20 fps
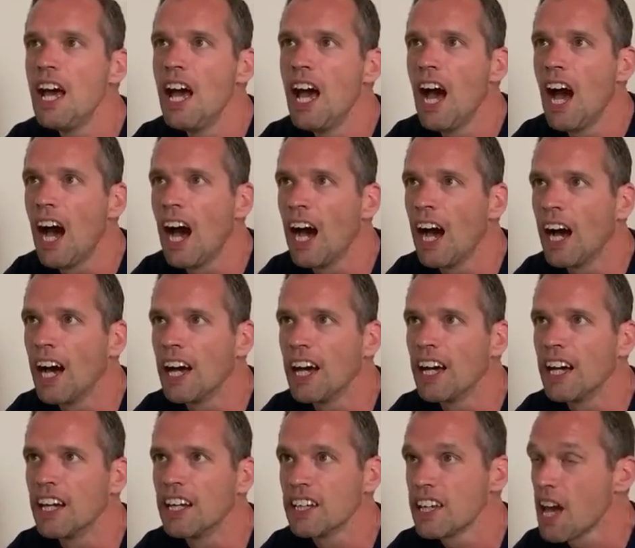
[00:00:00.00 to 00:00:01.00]

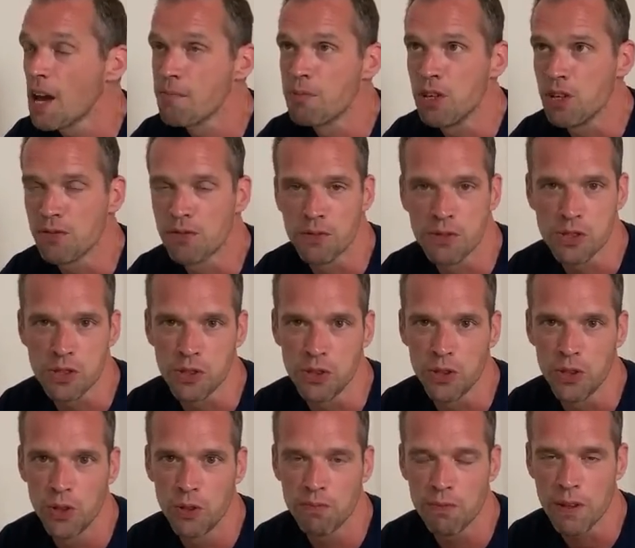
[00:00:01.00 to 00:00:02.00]
Yeah, beautiful
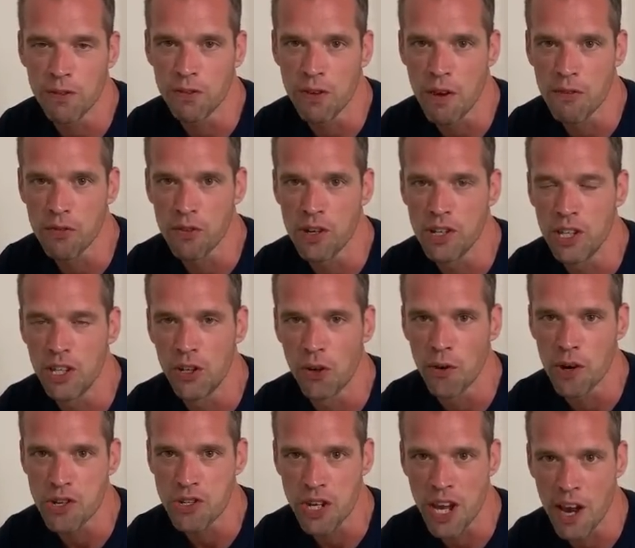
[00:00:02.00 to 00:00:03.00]
store. If you're ever in the
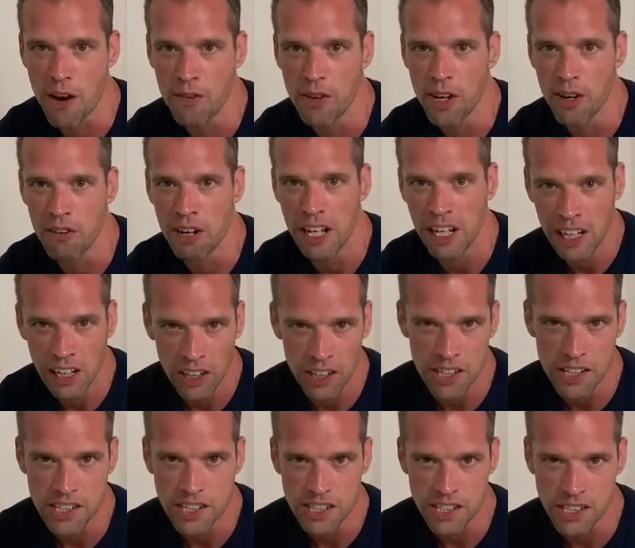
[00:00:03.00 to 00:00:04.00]
Norwich area in
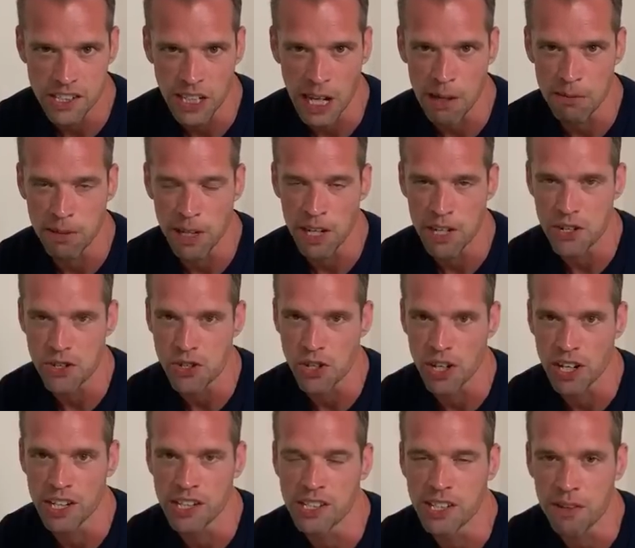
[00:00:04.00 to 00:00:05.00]
England, Scape Nature
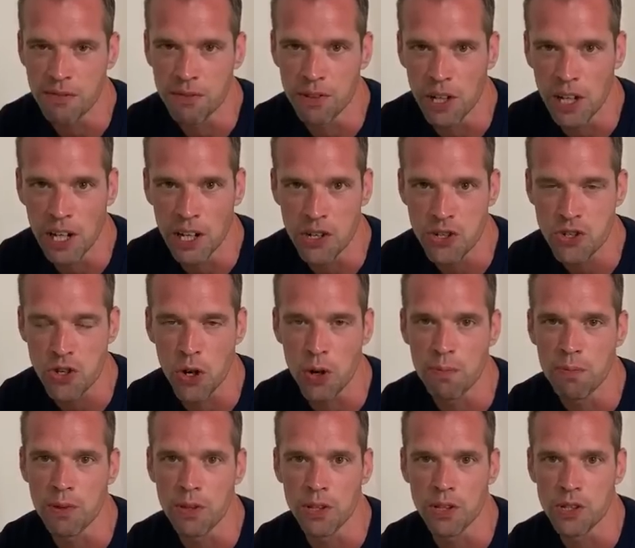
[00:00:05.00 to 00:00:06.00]
is definitely a
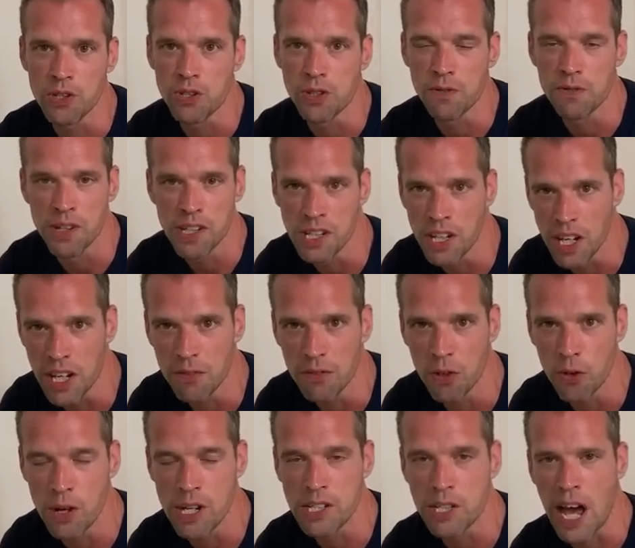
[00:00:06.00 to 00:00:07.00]
shop that you should visit if
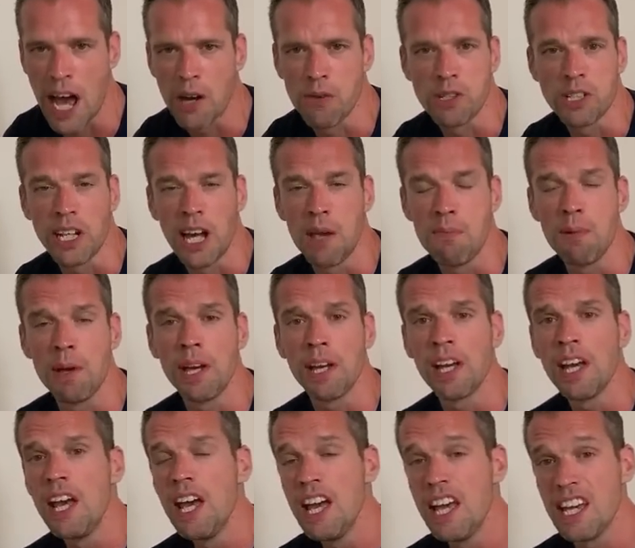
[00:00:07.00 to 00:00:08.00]
you're into aquascaping,
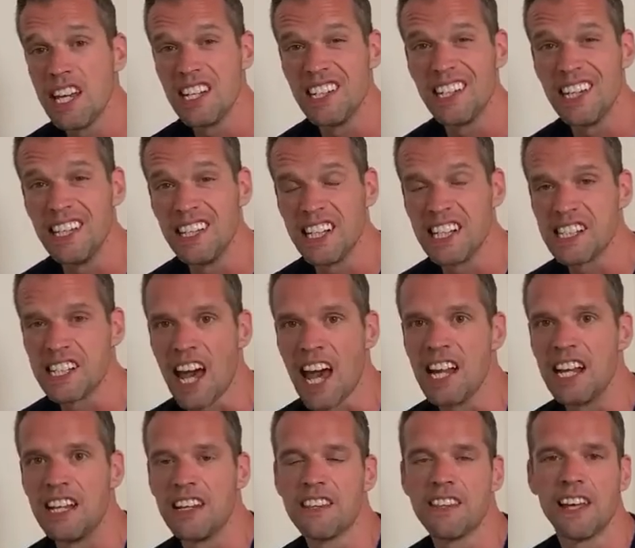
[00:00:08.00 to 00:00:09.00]
indeed into
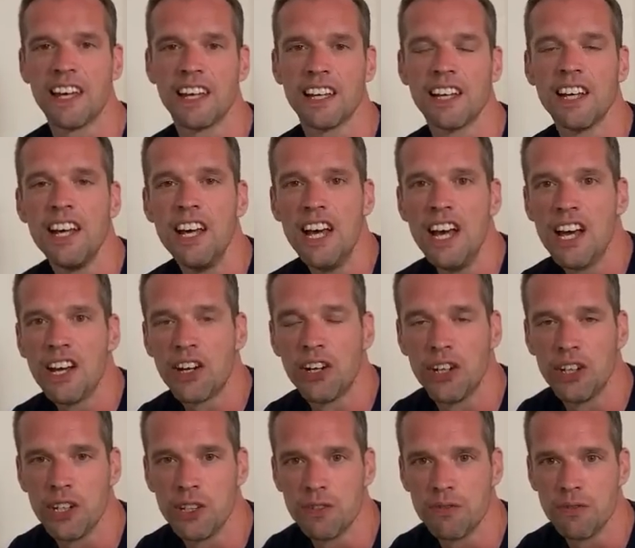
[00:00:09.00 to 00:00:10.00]
anything
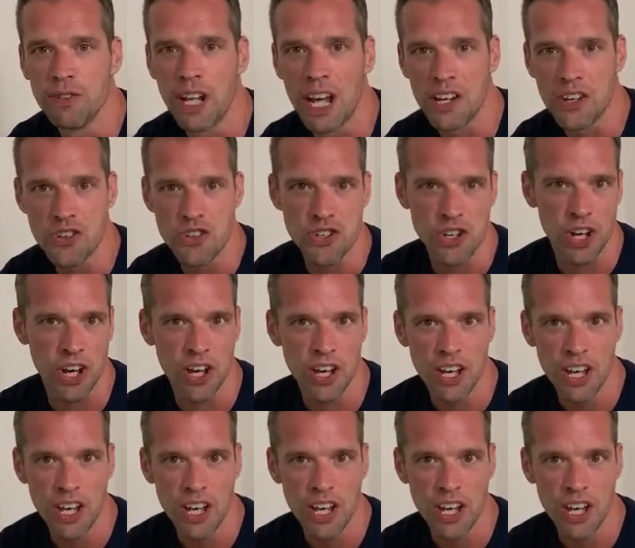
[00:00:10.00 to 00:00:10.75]
kind of nature